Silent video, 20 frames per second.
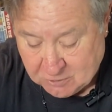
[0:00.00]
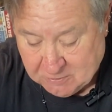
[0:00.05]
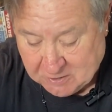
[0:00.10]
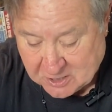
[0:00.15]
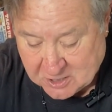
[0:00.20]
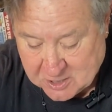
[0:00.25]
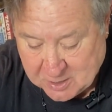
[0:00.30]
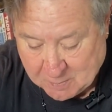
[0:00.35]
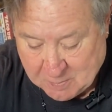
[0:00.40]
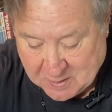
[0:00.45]

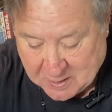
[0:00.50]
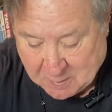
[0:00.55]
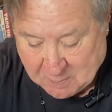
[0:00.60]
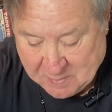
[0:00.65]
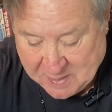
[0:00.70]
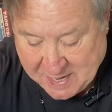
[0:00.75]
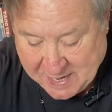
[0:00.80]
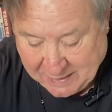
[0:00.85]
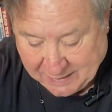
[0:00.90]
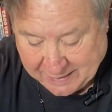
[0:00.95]
something
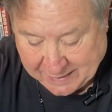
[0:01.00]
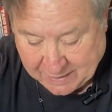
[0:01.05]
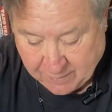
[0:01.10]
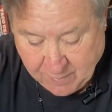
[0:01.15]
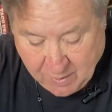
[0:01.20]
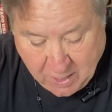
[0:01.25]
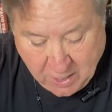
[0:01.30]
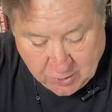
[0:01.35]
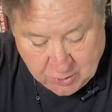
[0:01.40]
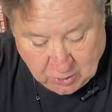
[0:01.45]
appealing.
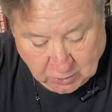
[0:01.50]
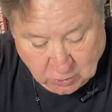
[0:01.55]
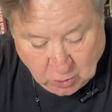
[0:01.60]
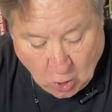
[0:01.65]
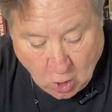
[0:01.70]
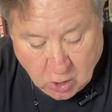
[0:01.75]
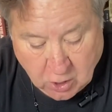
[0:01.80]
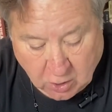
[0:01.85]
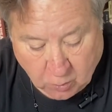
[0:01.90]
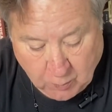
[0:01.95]
The
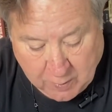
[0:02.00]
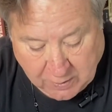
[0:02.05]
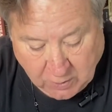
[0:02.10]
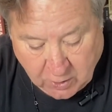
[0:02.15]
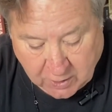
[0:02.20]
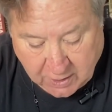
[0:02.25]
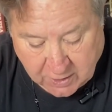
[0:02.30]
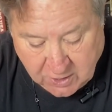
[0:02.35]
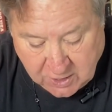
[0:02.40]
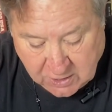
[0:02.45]
longer we
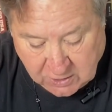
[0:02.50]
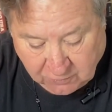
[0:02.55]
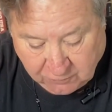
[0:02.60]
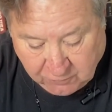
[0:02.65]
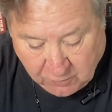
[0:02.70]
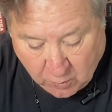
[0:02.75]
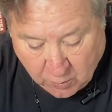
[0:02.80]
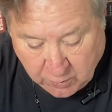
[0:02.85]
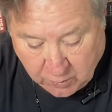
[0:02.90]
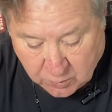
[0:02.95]
look at these
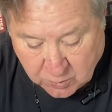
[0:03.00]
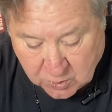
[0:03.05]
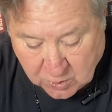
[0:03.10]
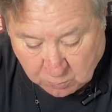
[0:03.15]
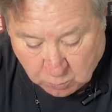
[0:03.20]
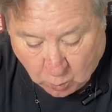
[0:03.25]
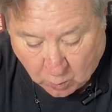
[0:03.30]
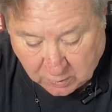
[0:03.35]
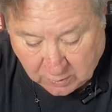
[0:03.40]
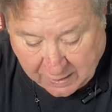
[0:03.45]
photos, the
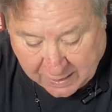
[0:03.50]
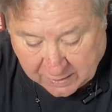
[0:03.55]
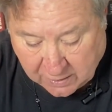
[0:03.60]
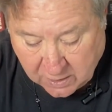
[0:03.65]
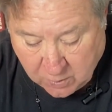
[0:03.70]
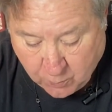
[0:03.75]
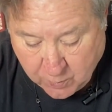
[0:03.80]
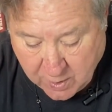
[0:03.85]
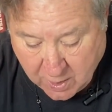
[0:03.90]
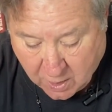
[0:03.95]
more
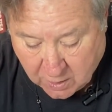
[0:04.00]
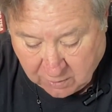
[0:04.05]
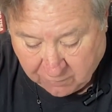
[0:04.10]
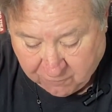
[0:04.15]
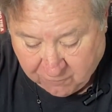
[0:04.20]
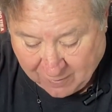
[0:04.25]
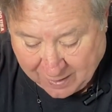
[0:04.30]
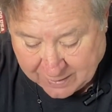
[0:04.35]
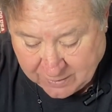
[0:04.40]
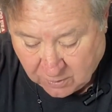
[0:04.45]
likely we are to
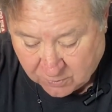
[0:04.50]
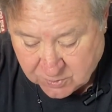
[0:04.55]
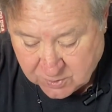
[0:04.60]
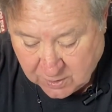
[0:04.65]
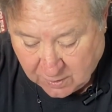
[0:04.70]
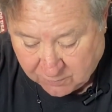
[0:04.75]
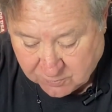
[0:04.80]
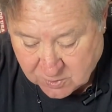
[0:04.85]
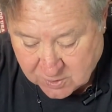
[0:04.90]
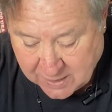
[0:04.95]
find
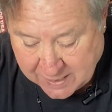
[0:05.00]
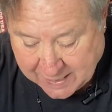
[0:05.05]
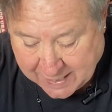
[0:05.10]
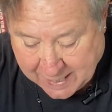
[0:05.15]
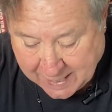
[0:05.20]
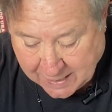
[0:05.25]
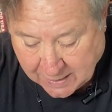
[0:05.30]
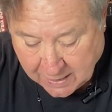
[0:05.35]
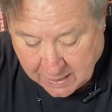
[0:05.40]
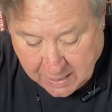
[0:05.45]
ourselves
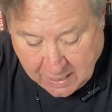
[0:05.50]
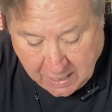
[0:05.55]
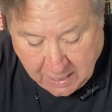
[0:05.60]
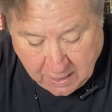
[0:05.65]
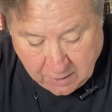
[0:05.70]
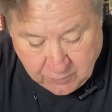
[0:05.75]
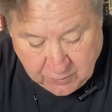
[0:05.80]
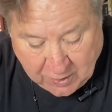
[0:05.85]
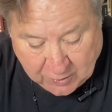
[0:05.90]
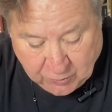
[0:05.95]
thinking
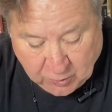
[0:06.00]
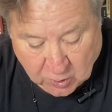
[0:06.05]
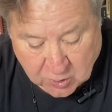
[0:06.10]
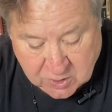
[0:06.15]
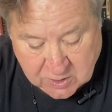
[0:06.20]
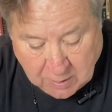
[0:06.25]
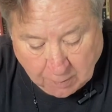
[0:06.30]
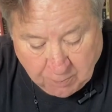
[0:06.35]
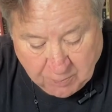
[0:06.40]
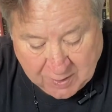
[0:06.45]
that there's
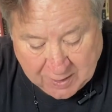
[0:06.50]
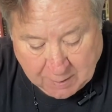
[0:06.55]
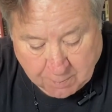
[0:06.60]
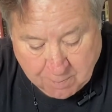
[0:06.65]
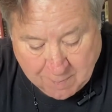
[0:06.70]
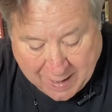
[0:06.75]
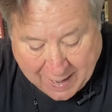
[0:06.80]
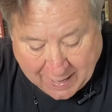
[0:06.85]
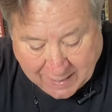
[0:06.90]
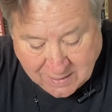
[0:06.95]
something
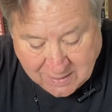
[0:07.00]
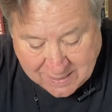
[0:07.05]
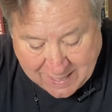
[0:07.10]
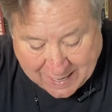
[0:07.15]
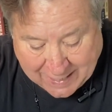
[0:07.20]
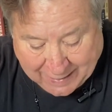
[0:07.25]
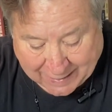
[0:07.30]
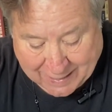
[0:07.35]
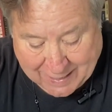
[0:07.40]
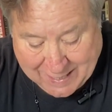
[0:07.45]

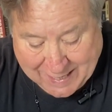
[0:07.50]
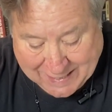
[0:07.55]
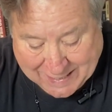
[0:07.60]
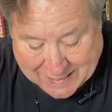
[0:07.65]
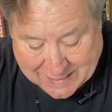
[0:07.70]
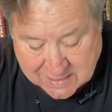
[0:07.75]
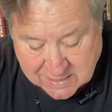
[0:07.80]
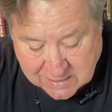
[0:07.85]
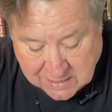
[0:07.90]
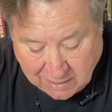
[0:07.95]
magnetic in
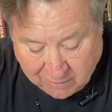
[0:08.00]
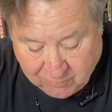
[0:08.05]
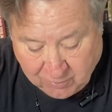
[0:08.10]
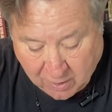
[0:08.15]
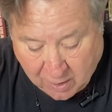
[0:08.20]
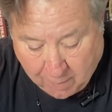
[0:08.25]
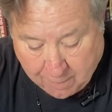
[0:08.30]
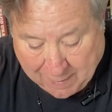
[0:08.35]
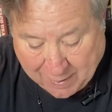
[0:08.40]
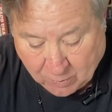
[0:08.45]
itself
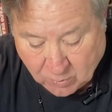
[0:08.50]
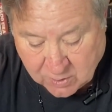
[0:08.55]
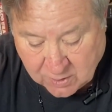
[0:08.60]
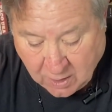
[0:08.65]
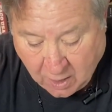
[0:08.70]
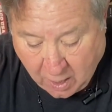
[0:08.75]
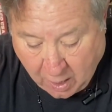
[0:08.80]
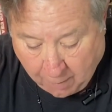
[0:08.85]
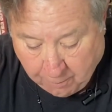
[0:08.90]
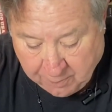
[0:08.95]
about
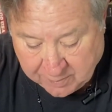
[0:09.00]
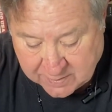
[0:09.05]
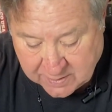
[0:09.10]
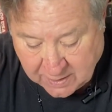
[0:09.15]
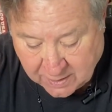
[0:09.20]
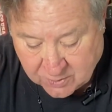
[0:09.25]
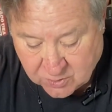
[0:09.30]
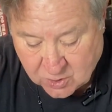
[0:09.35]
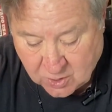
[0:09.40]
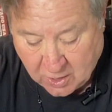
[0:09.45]

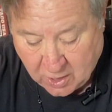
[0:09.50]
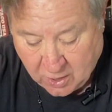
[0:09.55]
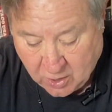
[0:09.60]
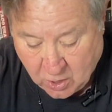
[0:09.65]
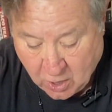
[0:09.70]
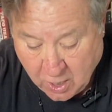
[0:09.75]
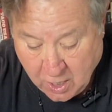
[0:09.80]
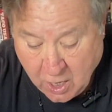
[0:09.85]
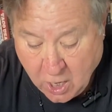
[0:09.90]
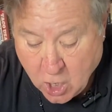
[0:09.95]
competence
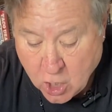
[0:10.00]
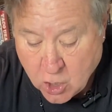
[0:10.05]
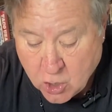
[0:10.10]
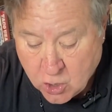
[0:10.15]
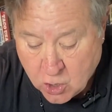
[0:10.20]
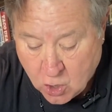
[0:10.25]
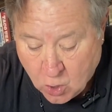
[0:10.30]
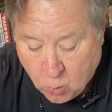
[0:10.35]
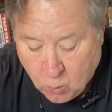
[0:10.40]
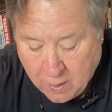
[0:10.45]
and
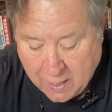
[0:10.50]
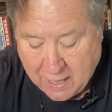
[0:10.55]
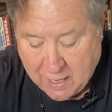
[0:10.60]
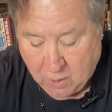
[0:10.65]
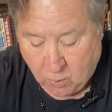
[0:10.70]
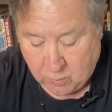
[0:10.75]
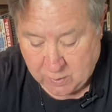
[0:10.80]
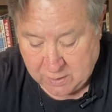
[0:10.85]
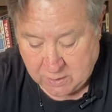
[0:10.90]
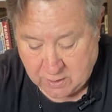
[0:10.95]

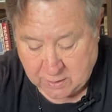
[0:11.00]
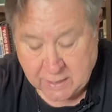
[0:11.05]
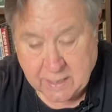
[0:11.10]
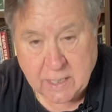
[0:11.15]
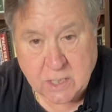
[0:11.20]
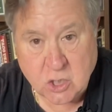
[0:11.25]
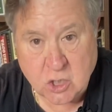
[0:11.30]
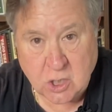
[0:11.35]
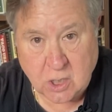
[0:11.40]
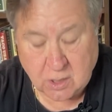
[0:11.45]
know-how in the
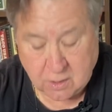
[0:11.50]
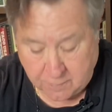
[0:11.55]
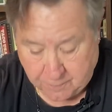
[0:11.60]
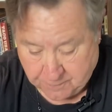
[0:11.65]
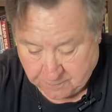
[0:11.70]
kitchen.